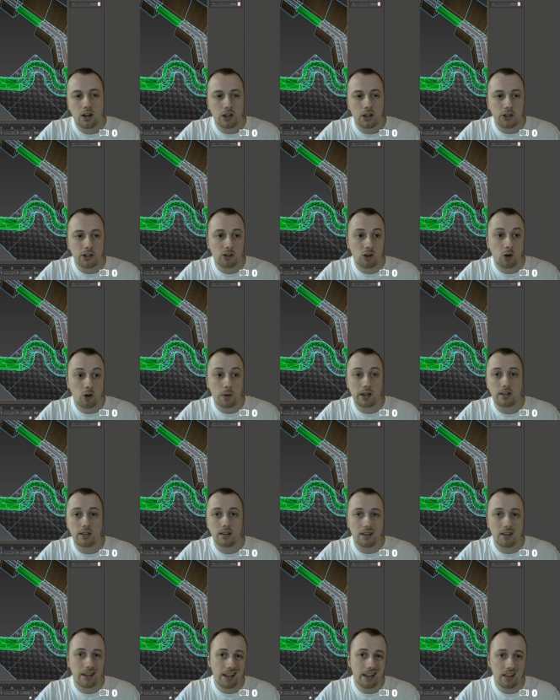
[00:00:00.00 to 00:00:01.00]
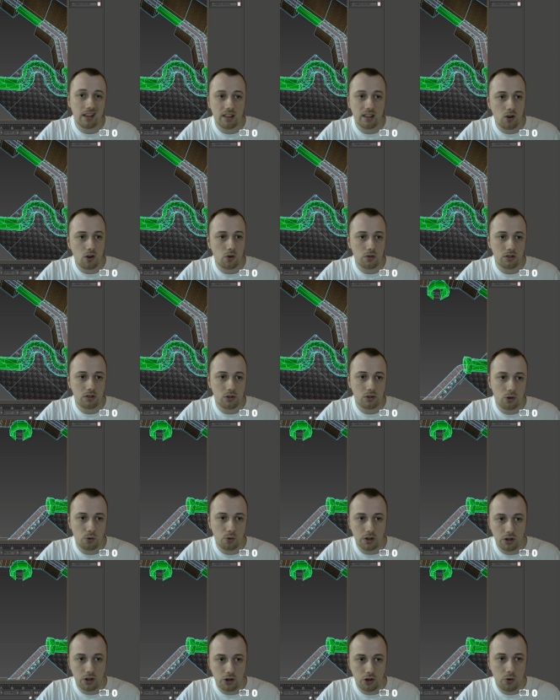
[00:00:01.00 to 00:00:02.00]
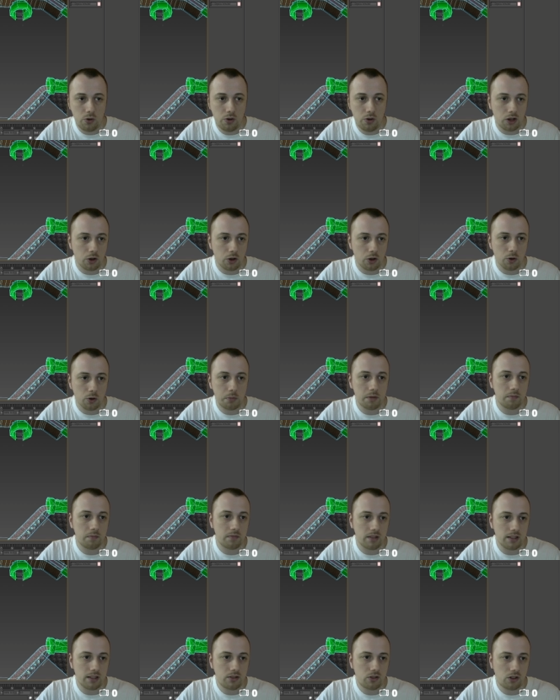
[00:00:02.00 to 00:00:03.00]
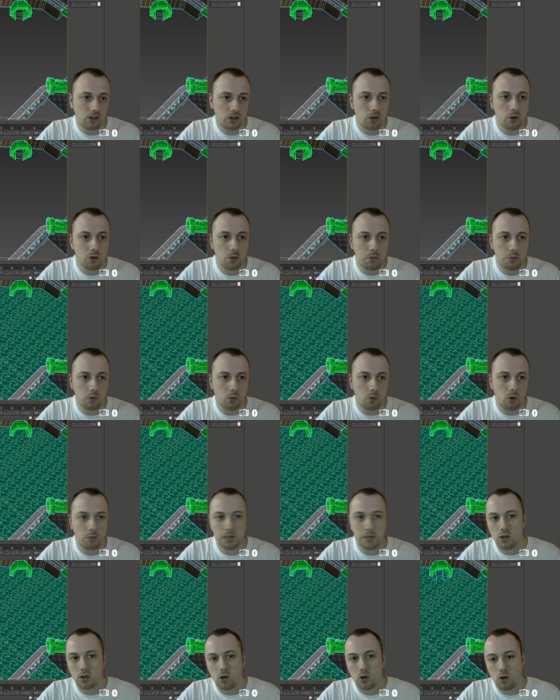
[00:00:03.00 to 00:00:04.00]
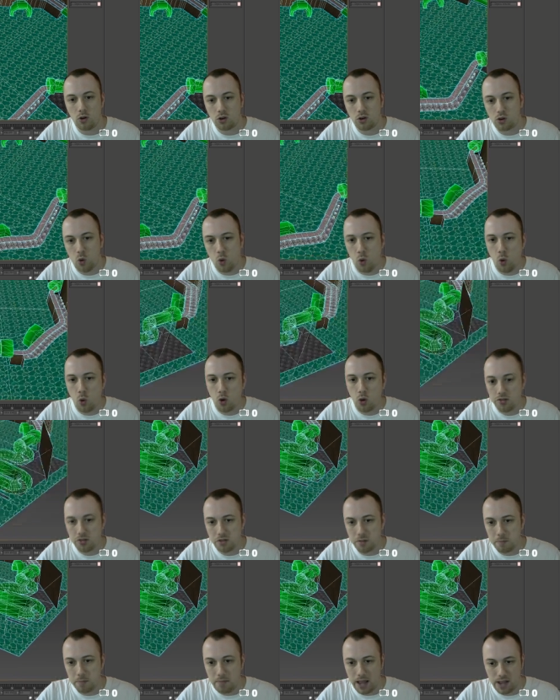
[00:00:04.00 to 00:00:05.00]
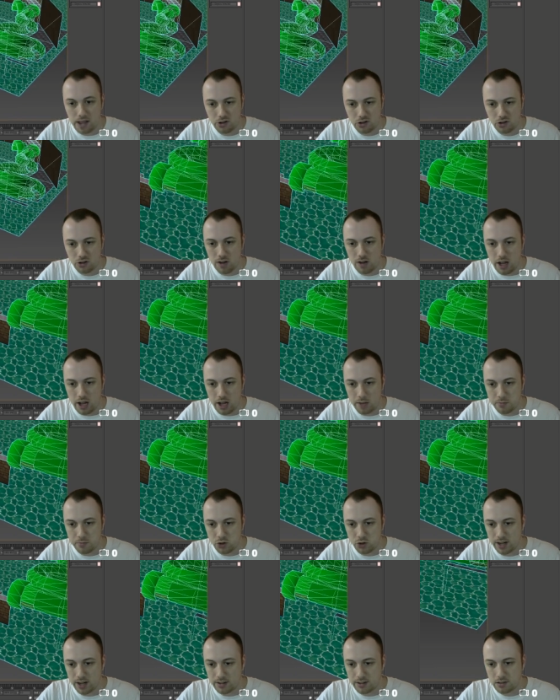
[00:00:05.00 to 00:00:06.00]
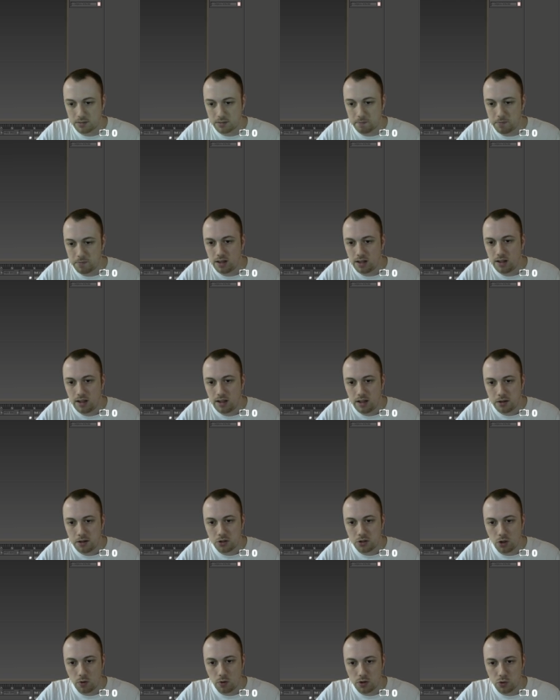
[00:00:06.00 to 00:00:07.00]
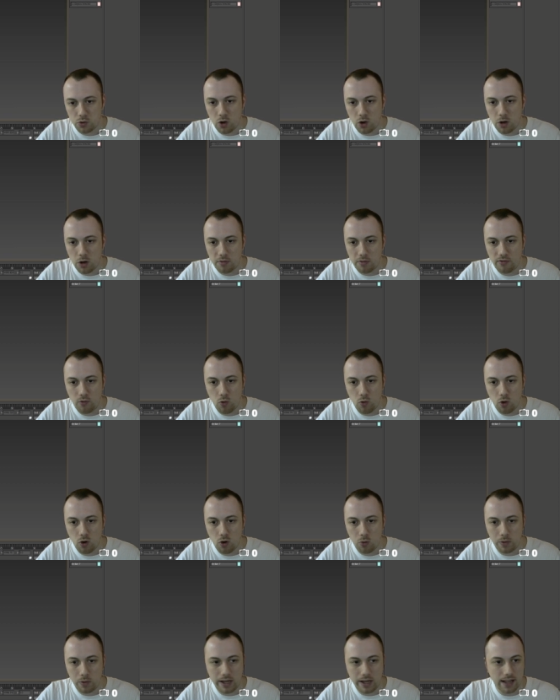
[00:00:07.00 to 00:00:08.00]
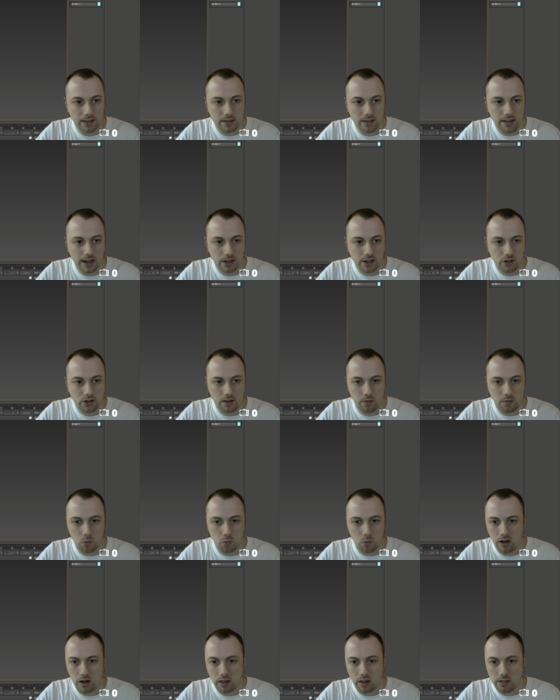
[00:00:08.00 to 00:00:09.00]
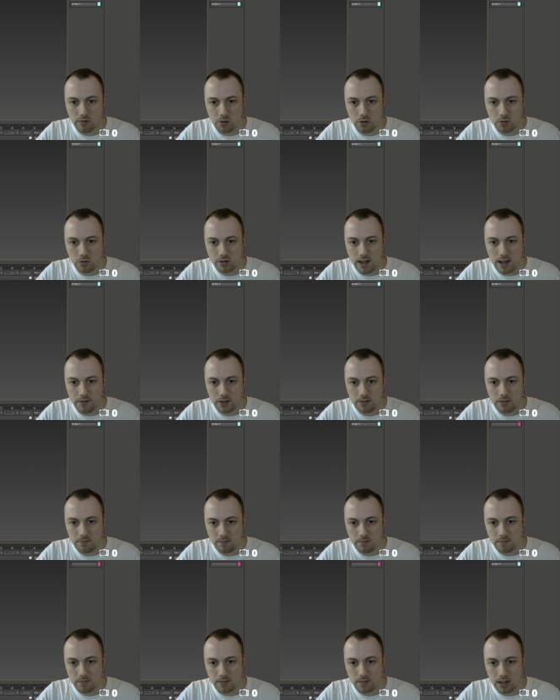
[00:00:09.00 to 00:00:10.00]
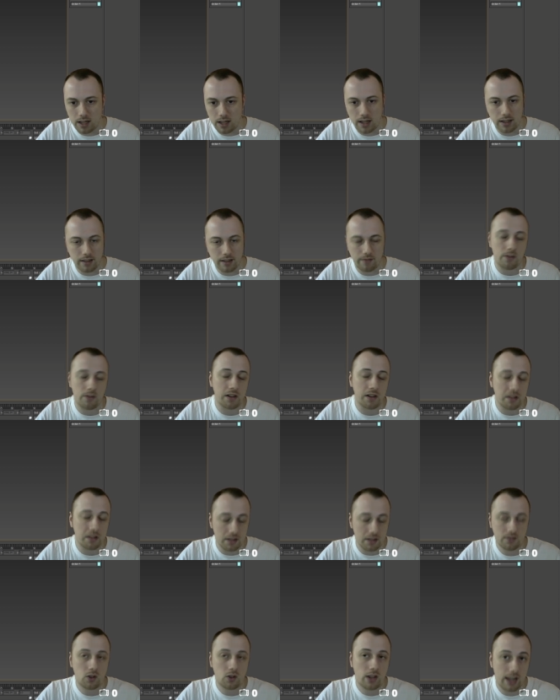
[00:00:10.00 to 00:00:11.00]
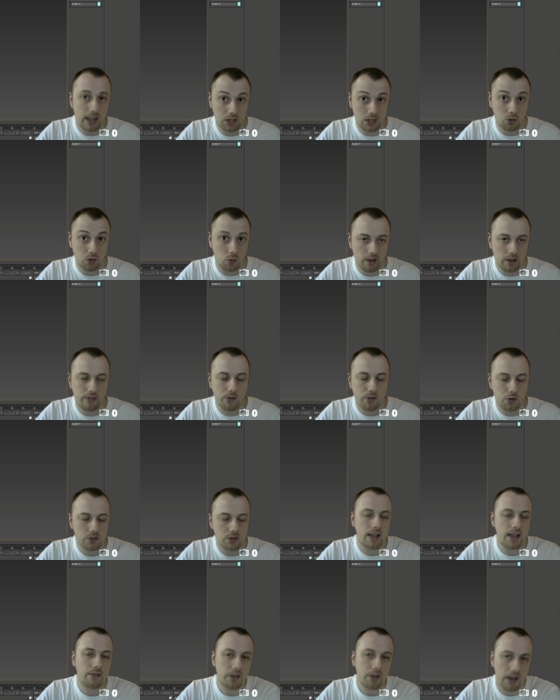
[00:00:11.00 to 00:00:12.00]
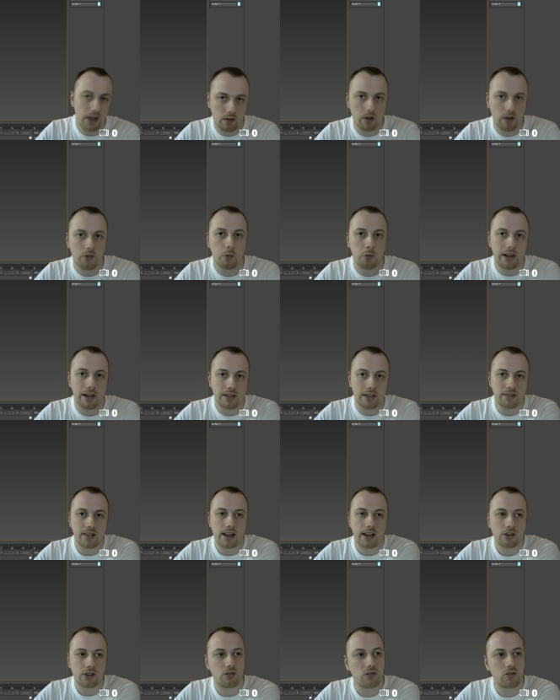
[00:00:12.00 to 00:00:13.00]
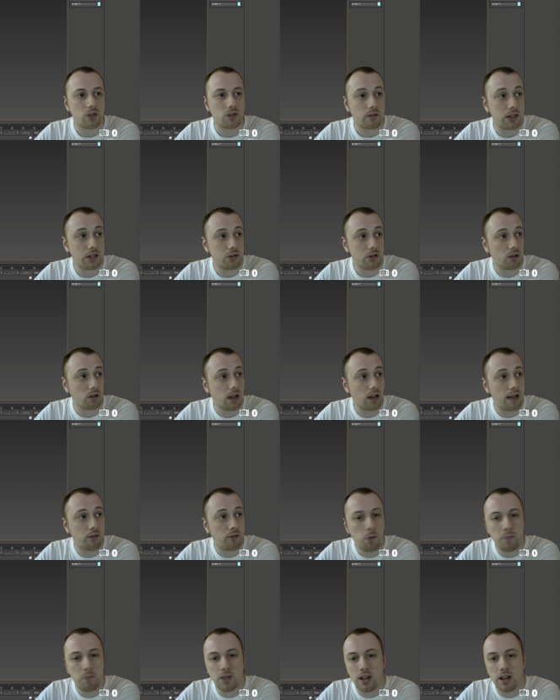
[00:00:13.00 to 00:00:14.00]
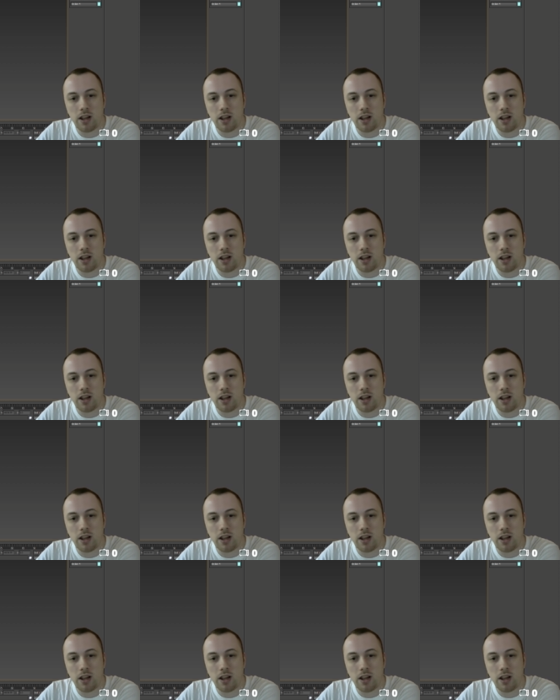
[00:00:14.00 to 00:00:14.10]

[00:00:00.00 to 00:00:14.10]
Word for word: you're going to link those to a new cube. This cube will be called Course Master Objects. So as where before we had section 1 through 7, uh, in this case 1 through 7, however many sections are in your level,